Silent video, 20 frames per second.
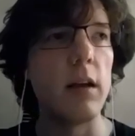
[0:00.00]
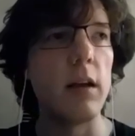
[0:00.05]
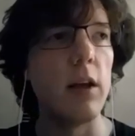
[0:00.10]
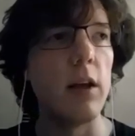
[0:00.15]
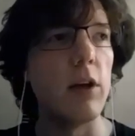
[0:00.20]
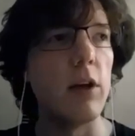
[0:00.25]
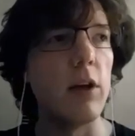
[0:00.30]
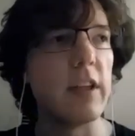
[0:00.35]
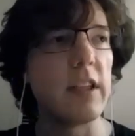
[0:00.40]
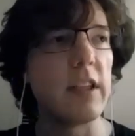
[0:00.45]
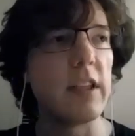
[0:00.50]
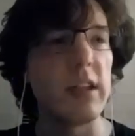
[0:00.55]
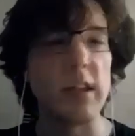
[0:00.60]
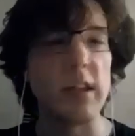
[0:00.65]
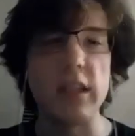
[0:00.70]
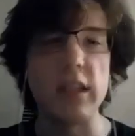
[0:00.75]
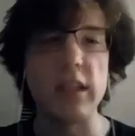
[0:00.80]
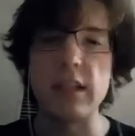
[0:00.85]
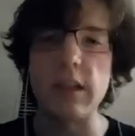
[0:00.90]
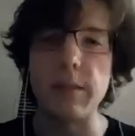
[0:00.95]
this
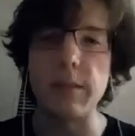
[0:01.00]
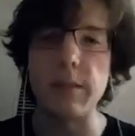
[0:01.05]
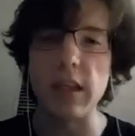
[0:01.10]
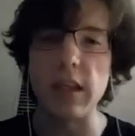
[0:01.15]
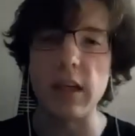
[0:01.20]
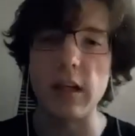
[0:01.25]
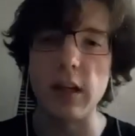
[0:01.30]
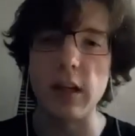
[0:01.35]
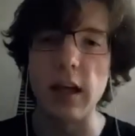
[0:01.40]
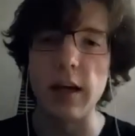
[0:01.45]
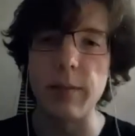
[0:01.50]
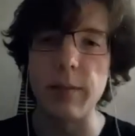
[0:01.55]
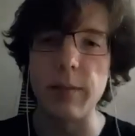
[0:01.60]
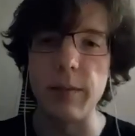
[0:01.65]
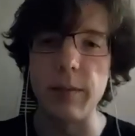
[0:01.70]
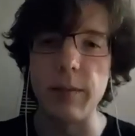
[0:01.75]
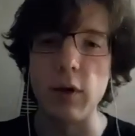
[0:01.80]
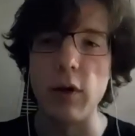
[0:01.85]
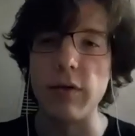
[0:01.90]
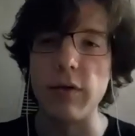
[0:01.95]
is something that a lot of
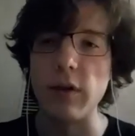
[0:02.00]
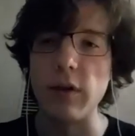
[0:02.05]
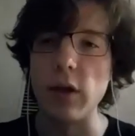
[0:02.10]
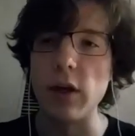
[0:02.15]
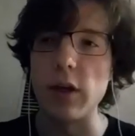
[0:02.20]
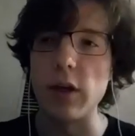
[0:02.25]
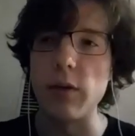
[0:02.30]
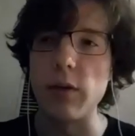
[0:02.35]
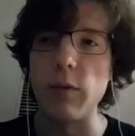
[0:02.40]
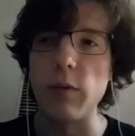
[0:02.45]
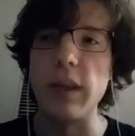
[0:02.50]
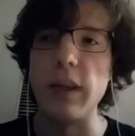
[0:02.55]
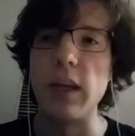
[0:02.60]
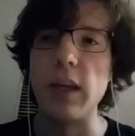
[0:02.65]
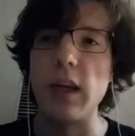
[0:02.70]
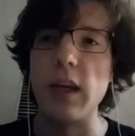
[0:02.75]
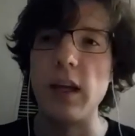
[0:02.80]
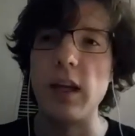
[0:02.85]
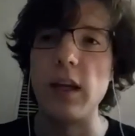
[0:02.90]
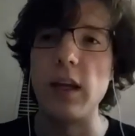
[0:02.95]
people overlook when
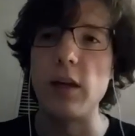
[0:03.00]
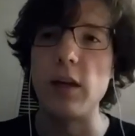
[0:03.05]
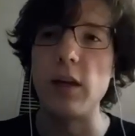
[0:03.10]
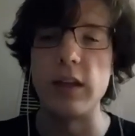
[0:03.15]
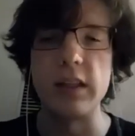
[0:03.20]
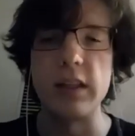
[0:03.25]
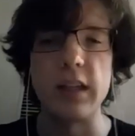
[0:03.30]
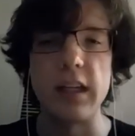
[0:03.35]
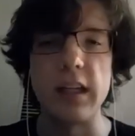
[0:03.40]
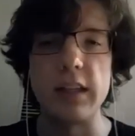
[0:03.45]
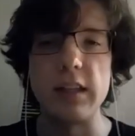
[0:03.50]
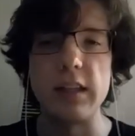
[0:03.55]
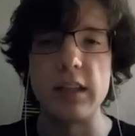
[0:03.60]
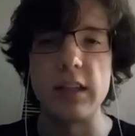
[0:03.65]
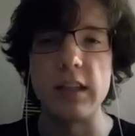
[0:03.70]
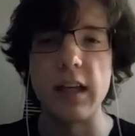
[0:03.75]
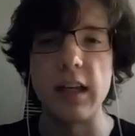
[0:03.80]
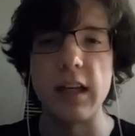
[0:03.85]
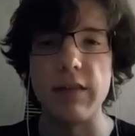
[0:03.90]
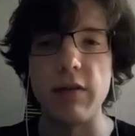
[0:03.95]
they criticize the
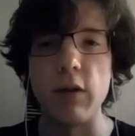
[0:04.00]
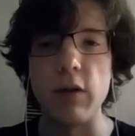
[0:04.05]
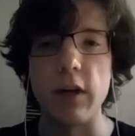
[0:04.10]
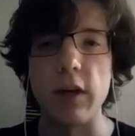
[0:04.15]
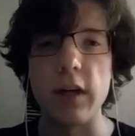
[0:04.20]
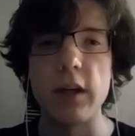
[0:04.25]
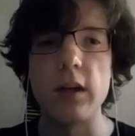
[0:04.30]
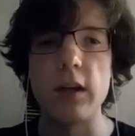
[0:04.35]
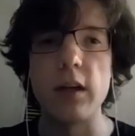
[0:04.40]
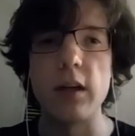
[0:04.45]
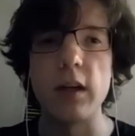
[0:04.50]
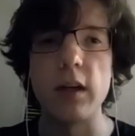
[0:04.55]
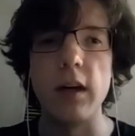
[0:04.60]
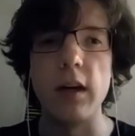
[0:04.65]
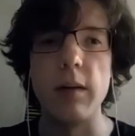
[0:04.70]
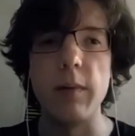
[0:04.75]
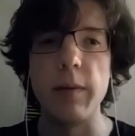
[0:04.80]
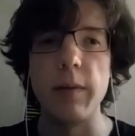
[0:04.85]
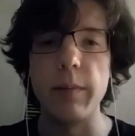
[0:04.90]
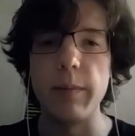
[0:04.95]
SIA fork.
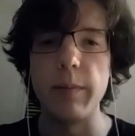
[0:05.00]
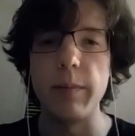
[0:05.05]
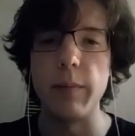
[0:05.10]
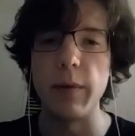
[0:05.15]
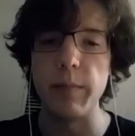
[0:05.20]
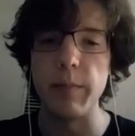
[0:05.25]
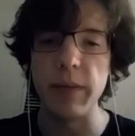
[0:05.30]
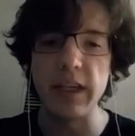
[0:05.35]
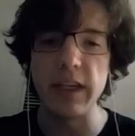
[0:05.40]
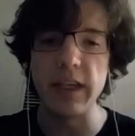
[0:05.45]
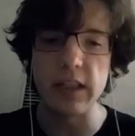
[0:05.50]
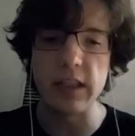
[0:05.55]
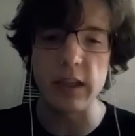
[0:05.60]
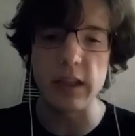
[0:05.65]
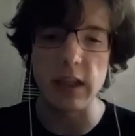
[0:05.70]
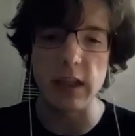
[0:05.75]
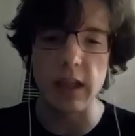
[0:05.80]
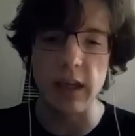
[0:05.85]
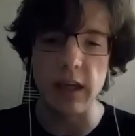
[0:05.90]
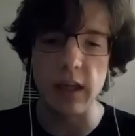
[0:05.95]
But
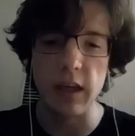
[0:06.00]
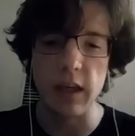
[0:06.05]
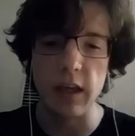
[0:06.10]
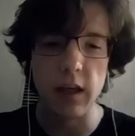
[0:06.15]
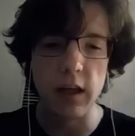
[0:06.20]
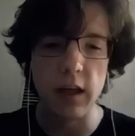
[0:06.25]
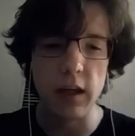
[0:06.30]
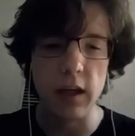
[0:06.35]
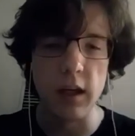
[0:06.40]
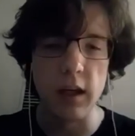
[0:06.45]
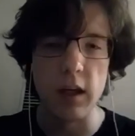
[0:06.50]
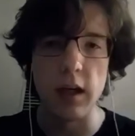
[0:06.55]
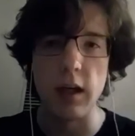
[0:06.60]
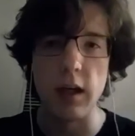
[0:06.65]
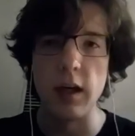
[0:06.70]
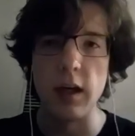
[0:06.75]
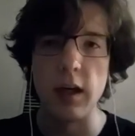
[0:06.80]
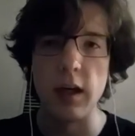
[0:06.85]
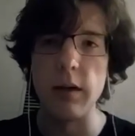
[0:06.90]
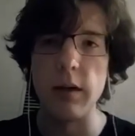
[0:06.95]
basically,
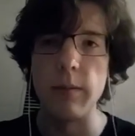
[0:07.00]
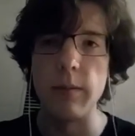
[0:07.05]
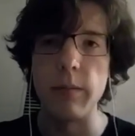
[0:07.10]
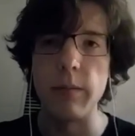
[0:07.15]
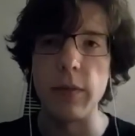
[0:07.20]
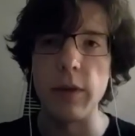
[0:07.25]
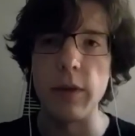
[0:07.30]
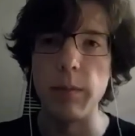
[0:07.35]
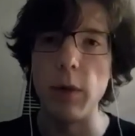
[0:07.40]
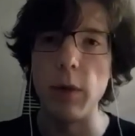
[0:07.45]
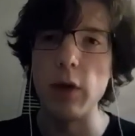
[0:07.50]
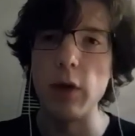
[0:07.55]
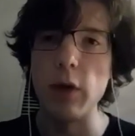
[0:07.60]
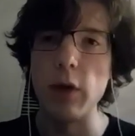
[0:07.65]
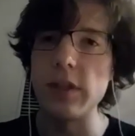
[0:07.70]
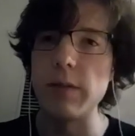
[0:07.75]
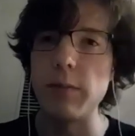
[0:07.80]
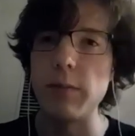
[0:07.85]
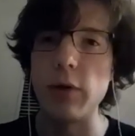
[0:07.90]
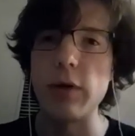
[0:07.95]
the most
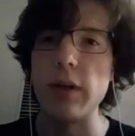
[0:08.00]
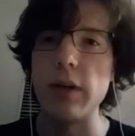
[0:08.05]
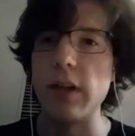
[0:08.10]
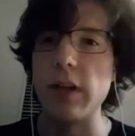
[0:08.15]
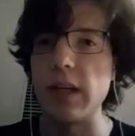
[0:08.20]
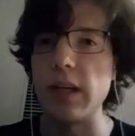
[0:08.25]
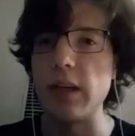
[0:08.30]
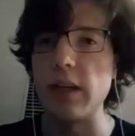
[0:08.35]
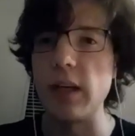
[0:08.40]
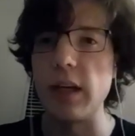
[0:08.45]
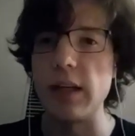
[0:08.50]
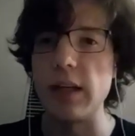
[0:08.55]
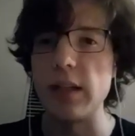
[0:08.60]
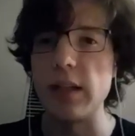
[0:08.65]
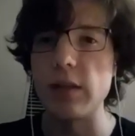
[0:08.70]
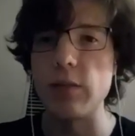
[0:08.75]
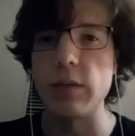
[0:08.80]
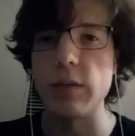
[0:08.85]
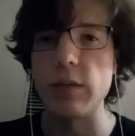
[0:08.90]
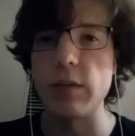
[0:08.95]
important thing to
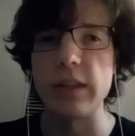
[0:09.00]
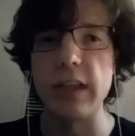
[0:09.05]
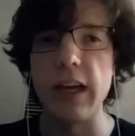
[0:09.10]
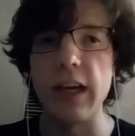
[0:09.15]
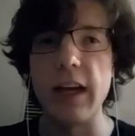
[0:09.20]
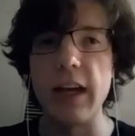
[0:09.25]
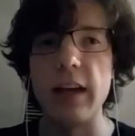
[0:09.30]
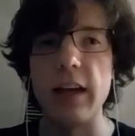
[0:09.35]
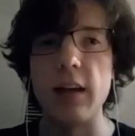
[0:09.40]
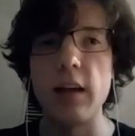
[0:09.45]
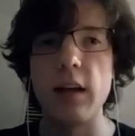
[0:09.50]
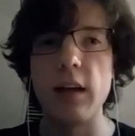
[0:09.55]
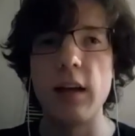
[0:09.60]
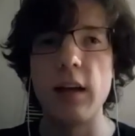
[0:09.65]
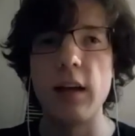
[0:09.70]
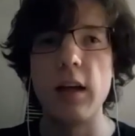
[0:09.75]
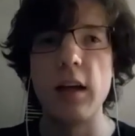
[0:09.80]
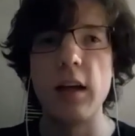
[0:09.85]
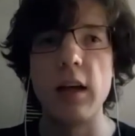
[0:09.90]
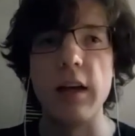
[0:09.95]
us was that
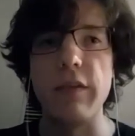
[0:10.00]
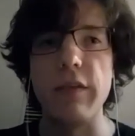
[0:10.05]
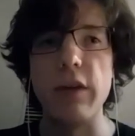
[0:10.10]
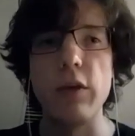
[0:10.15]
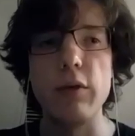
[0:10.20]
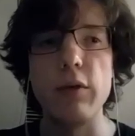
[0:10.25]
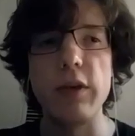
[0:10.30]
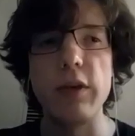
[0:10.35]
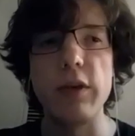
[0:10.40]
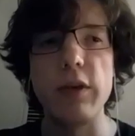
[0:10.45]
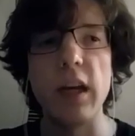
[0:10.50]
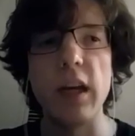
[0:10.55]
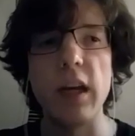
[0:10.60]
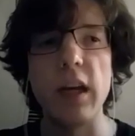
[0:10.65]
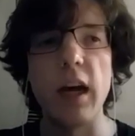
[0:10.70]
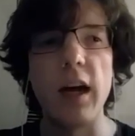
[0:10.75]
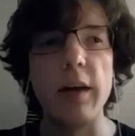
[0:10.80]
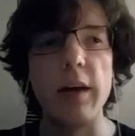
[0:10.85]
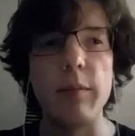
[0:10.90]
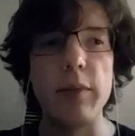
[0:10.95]
if you did
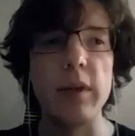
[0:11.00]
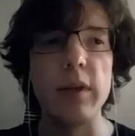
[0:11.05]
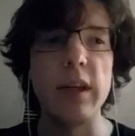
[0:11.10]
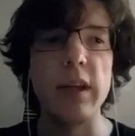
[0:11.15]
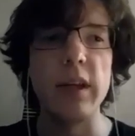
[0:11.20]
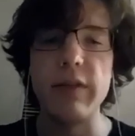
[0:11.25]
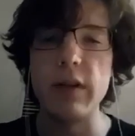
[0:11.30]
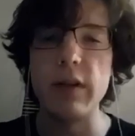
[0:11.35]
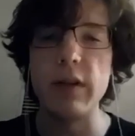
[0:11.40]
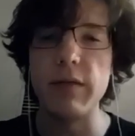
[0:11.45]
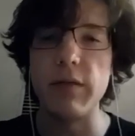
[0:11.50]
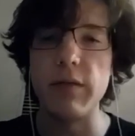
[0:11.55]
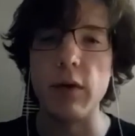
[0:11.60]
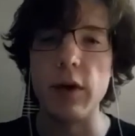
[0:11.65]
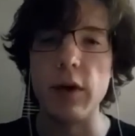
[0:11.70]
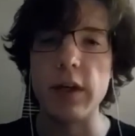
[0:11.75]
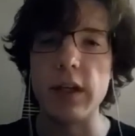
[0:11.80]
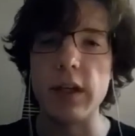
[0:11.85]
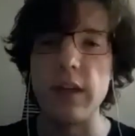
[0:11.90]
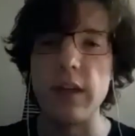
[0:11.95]
not believe in the
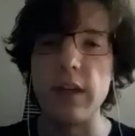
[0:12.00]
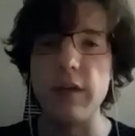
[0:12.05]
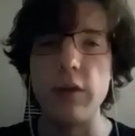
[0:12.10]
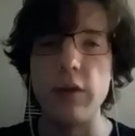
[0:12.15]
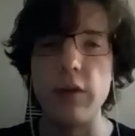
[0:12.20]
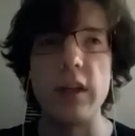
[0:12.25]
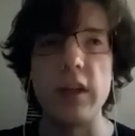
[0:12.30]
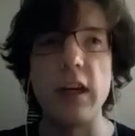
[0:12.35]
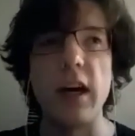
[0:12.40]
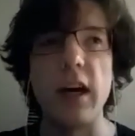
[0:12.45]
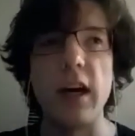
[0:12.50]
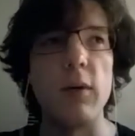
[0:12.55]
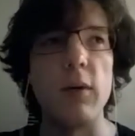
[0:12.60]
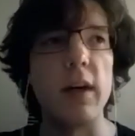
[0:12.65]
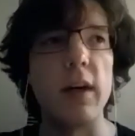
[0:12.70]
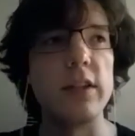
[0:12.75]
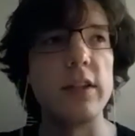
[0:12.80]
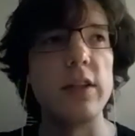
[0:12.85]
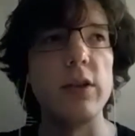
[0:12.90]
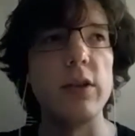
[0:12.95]
fork, and if you did not want
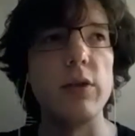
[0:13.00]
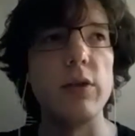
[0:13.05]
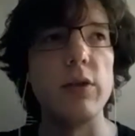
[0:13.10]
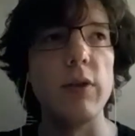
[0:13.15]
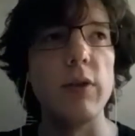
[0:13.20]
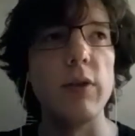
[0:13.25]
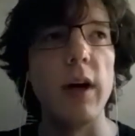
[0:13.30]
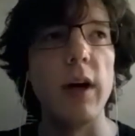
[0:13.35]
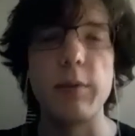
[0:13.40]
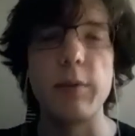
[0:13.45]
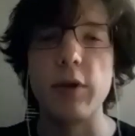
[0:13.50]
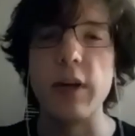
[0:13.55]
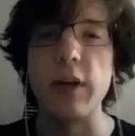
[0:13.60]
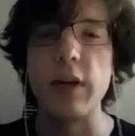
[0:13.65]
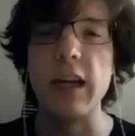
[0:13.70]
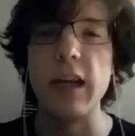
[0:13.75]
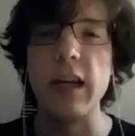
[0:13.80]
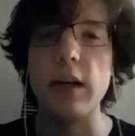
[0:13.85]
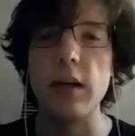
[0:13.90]
to upgrade